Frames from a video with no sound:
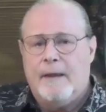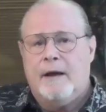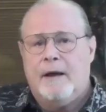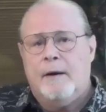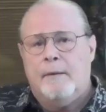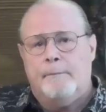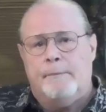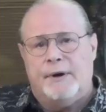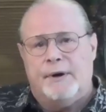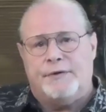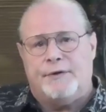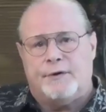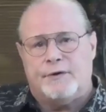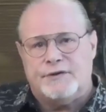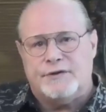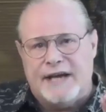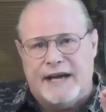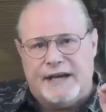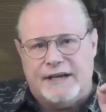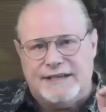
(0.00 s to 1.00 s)
But
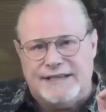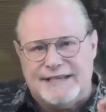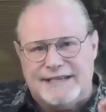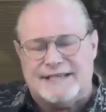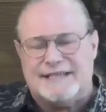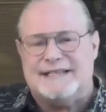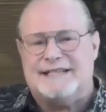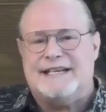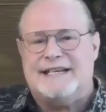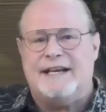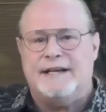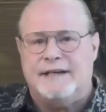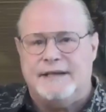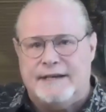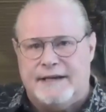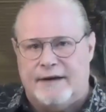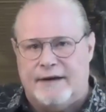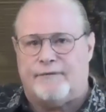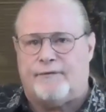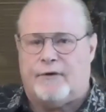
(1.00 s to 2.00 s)
there's a distinct
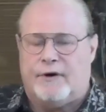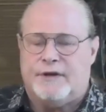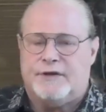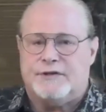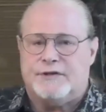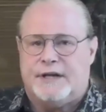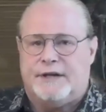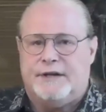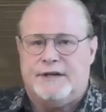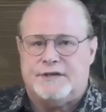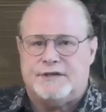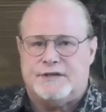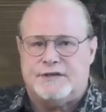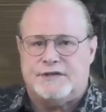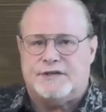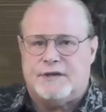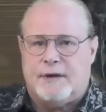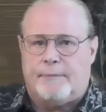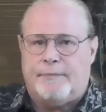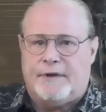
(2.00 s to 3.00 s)
difference, and this is
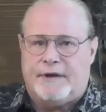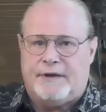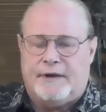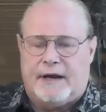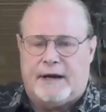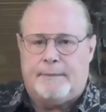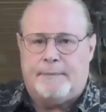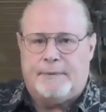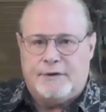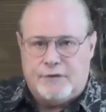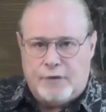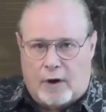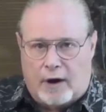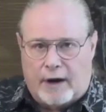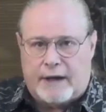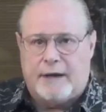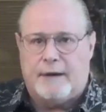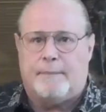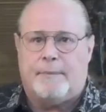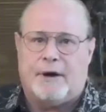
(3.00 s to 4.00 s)
something that I've been
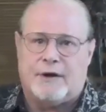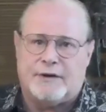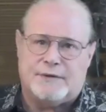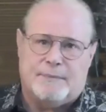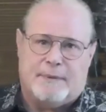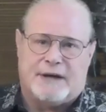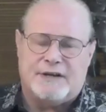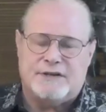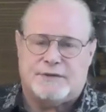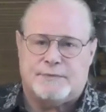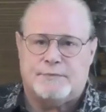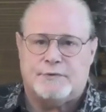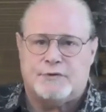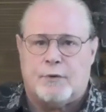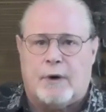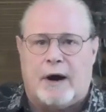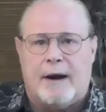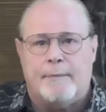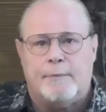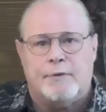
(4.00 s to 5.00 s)
talking about to my
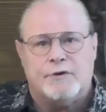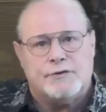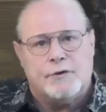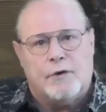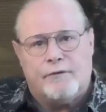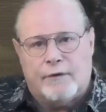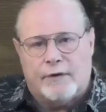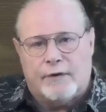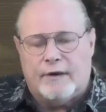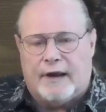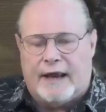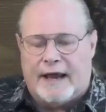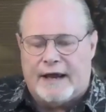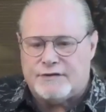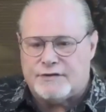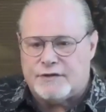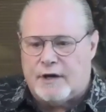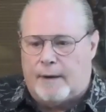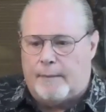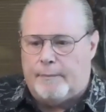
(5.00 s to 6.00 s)
subscribers over the
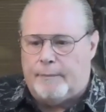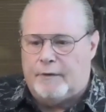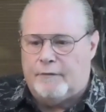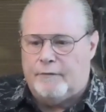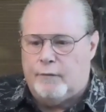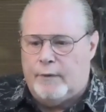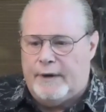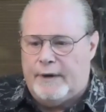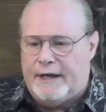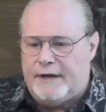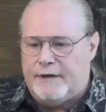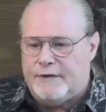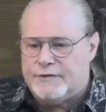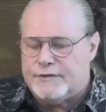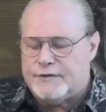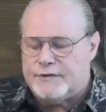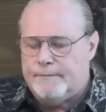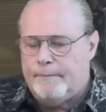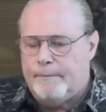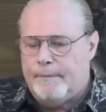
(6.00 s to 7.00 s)
last couple of
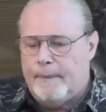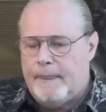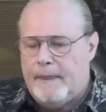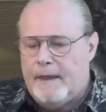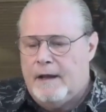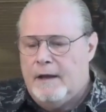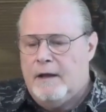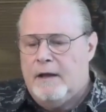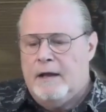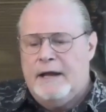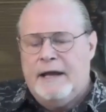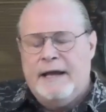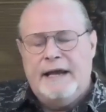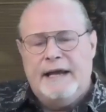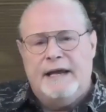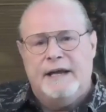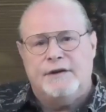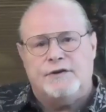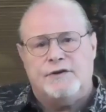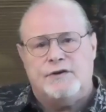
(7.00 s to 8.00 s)
weeks.
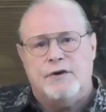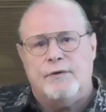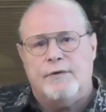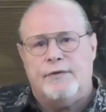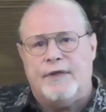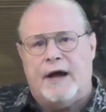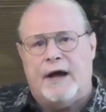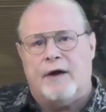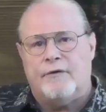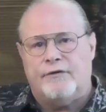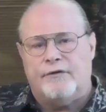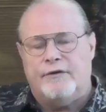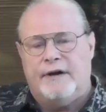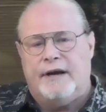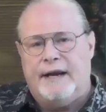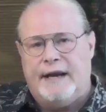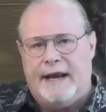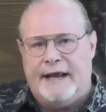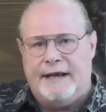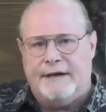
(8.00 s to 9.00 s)
In two thousand
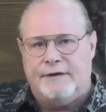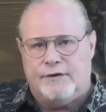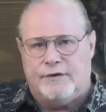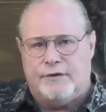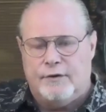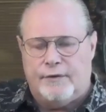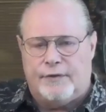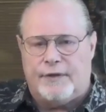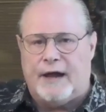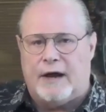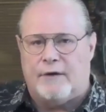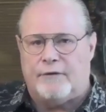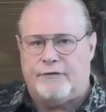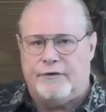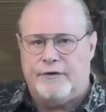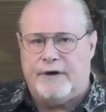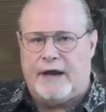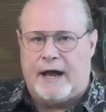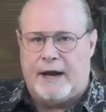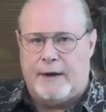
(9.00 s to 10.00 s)
eight and two
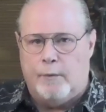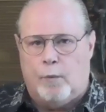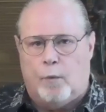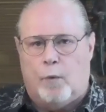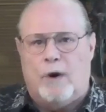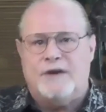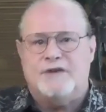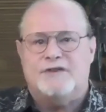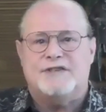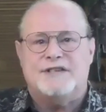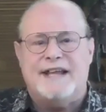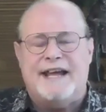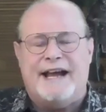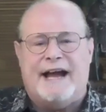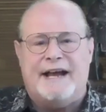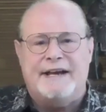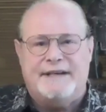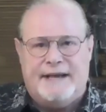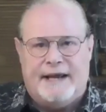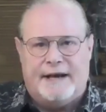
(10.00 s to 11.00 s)
thousand nine, once they
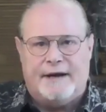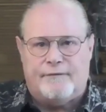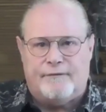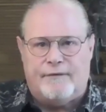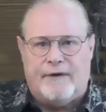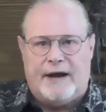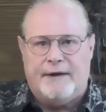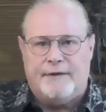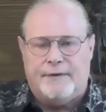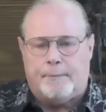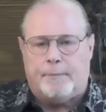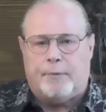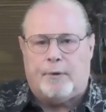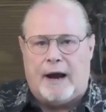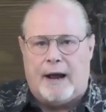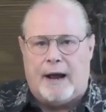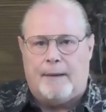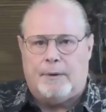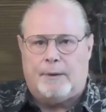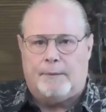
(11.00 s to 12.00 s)
identified the
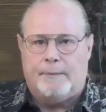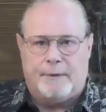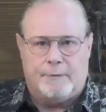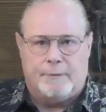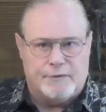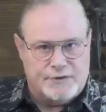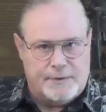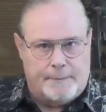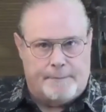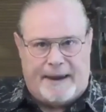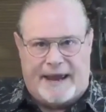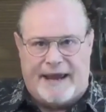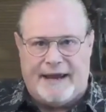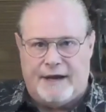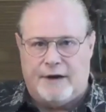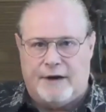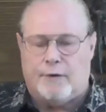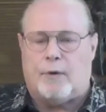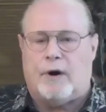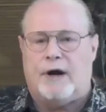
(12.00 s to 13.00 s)
problem, it was a
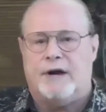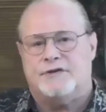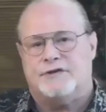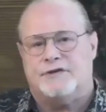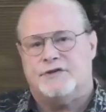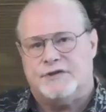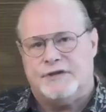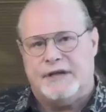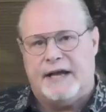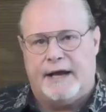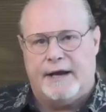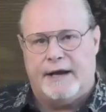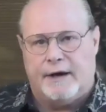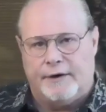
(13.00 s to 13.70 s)
banking crisis, they had a